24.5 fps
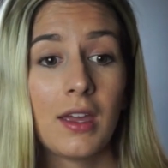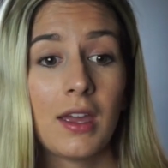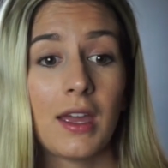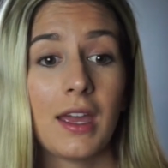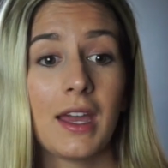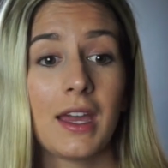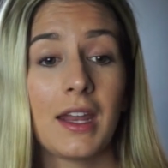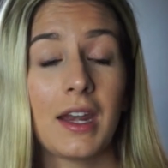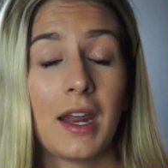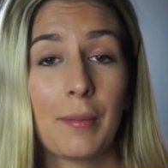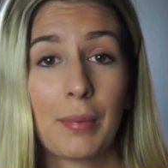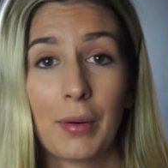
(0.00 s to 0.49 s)

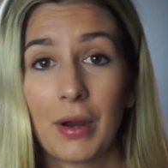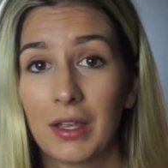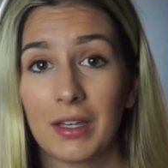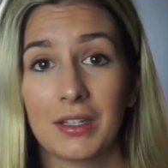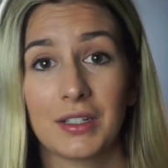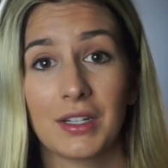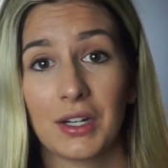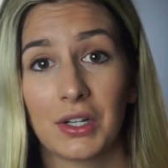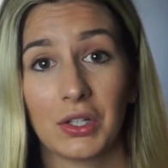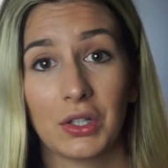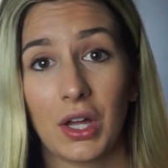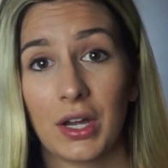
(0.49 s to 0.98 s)
and I
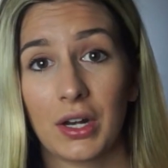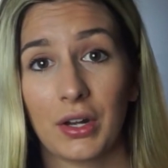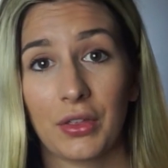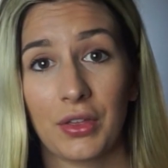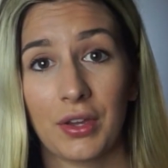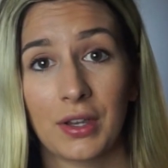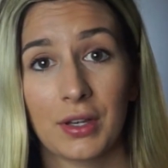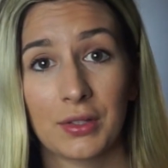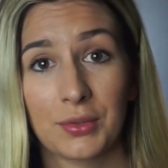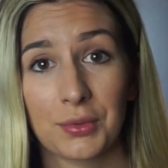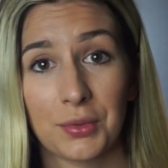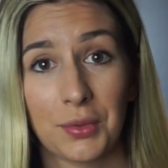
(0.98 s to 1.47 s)
probably did a lot of
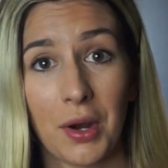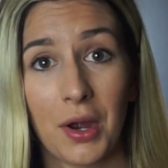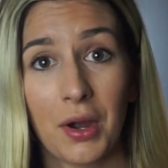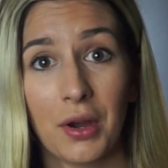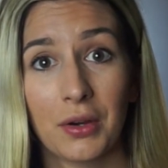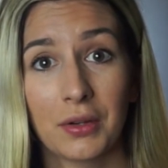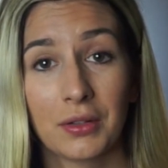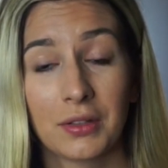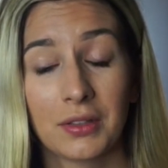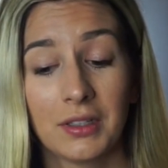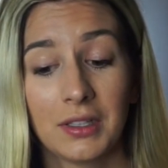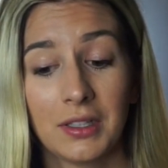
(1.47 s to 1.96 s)
things
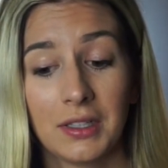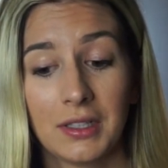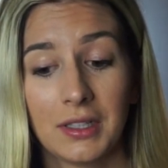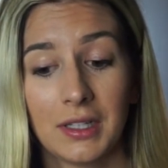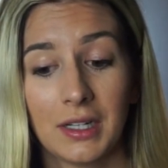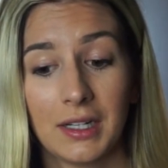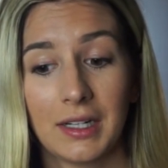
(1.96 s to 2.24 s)
wrong.